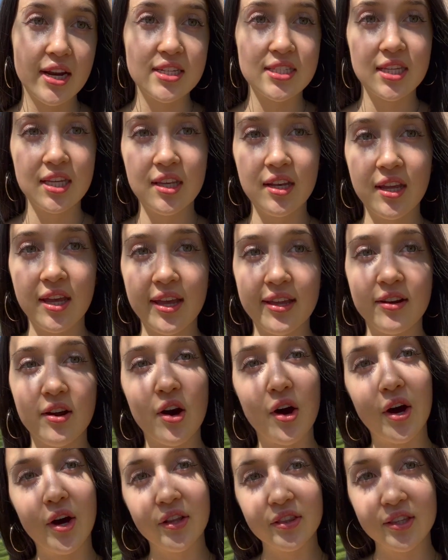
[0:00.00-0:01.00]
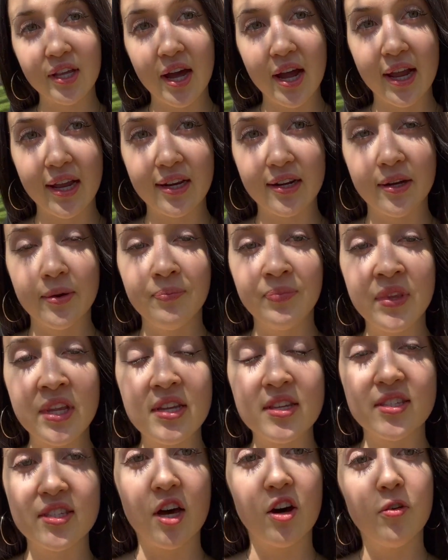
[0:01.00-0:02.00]
did an online
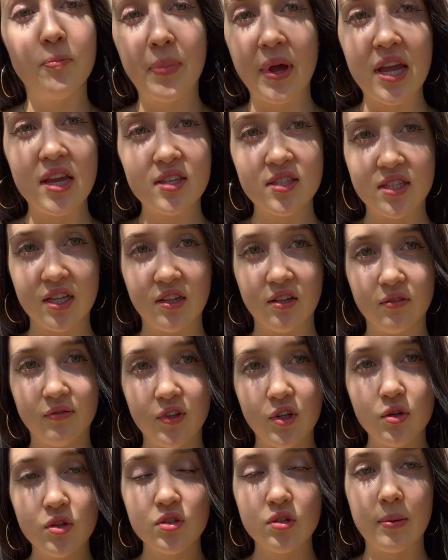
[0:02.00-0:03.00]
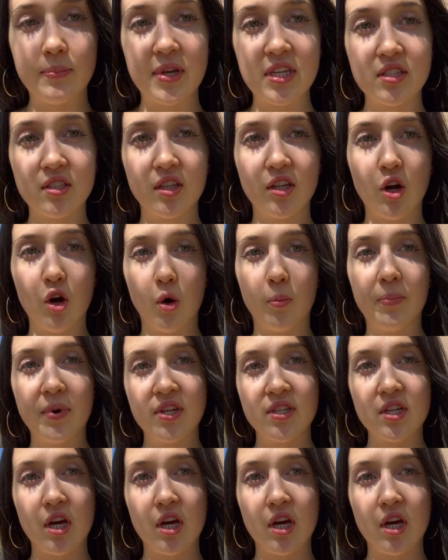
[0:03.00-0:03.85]
self-paced interview. So I basically opened